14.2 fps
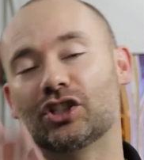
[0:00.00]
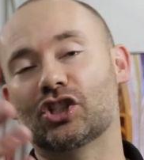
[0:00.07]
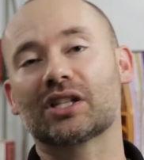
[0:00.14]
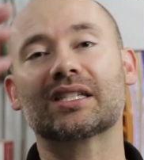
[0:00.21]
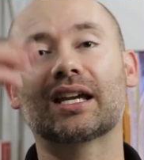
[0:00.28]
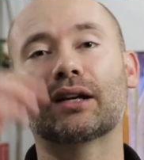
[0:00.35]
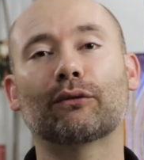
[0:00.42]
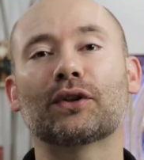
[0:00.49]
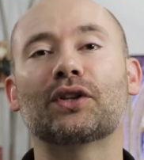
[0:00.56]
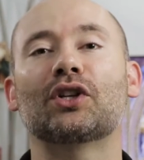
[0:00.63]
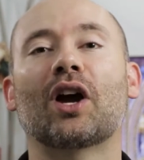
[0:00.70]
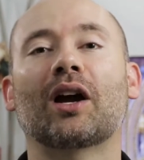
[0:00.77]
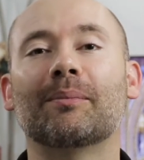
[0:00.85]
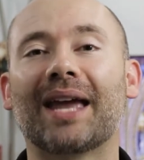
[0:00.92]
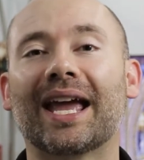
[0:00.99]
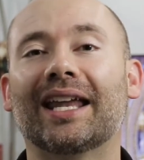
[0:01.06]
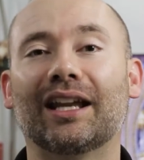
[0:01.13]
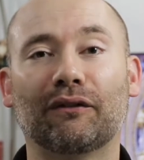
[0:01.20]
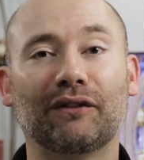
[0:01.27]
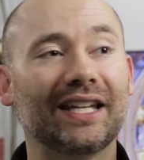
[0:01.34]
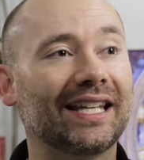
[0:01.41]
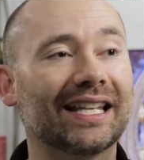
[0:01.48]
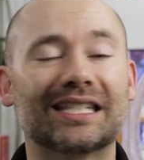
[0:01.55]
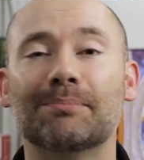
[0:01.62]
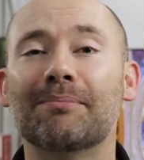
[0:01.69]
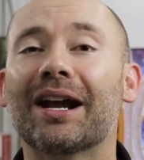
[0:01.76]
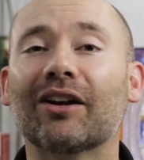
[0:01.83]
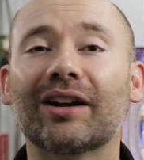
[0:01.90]
Just like for the young man, if he gets
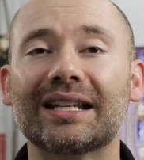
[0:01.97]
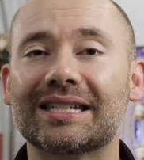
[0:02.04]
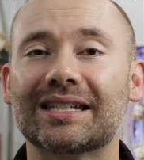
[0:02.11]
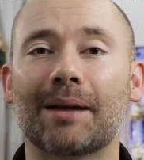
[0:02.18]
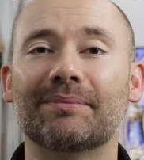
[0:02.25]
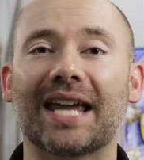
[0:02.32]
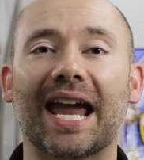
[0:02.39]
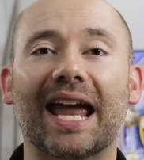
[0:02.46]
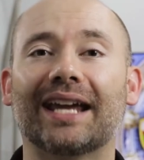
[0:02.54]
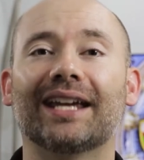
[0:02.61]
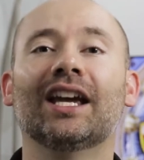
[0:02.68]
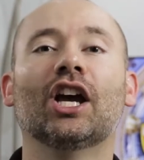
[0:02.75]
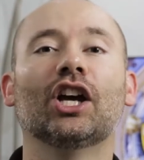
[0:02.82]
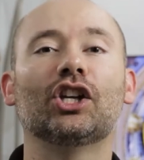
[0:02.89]
married someday,